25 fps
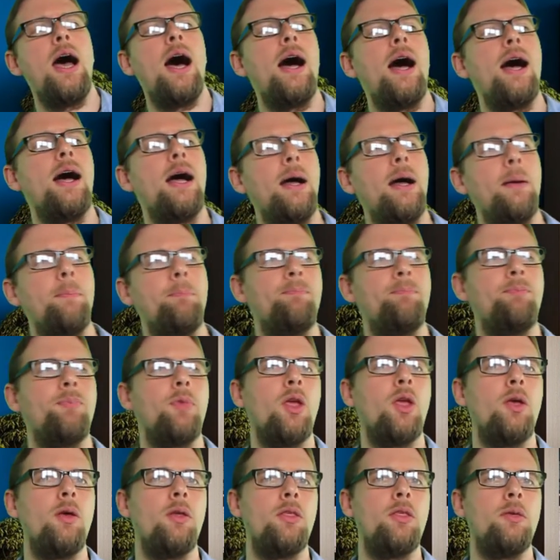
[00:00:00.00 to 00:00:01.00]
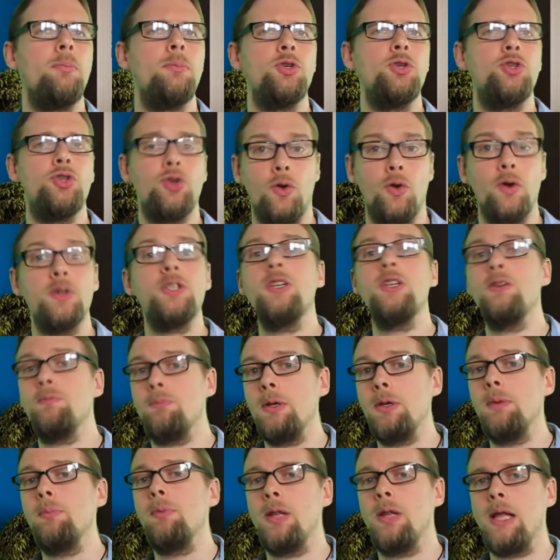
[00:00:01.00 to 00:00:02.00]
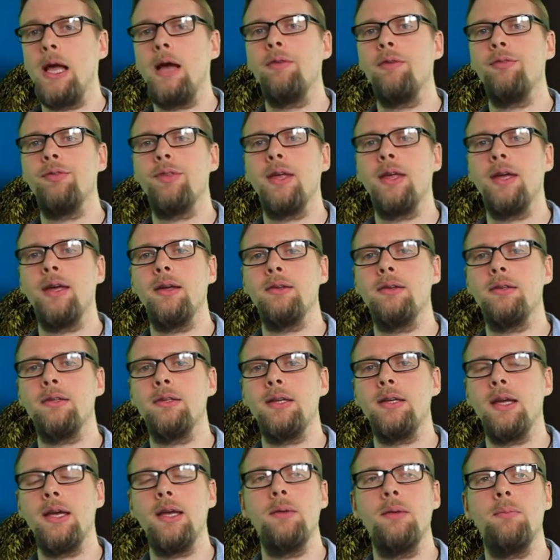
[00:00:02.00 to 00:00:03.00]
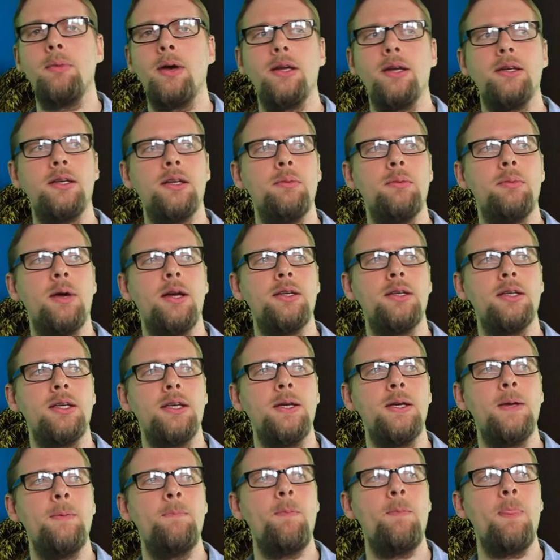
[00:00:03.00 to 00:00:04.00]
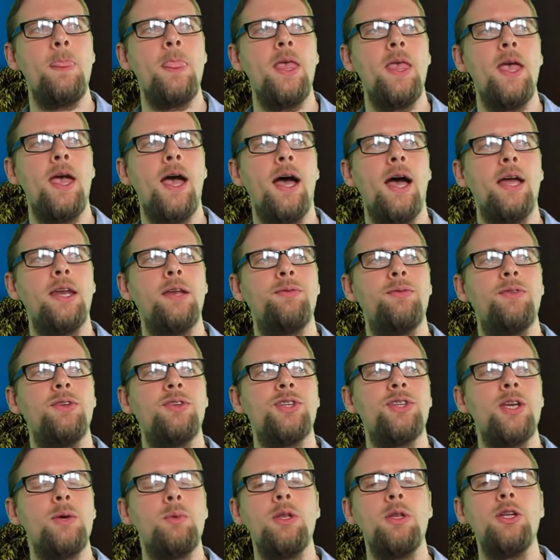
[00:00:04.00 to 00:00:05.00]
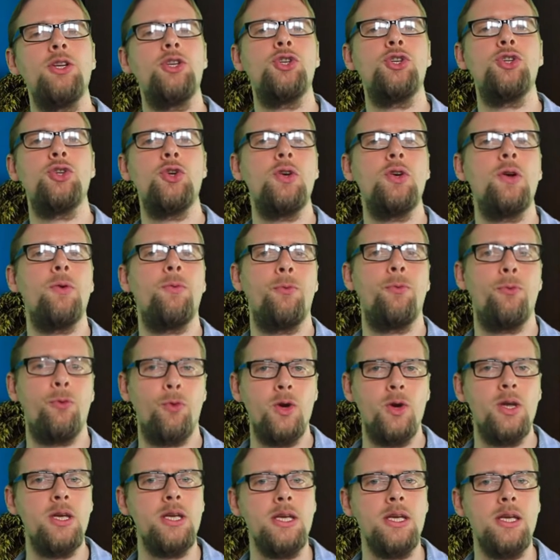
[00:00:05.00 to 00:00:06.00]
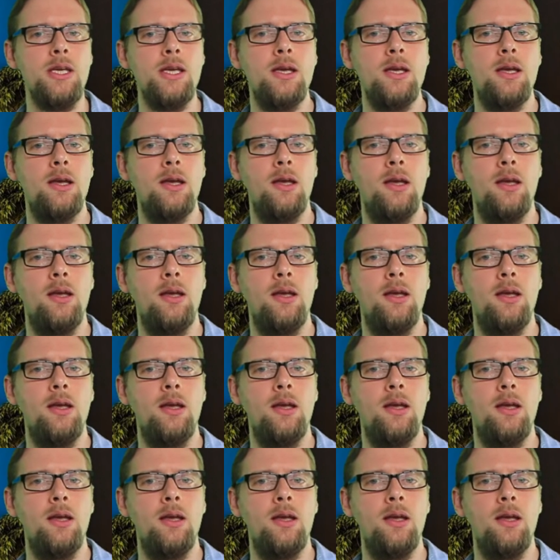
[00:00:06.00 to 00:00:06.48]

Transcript: The majority of people have that day by day by day. And if they say, well, it's sugar-free,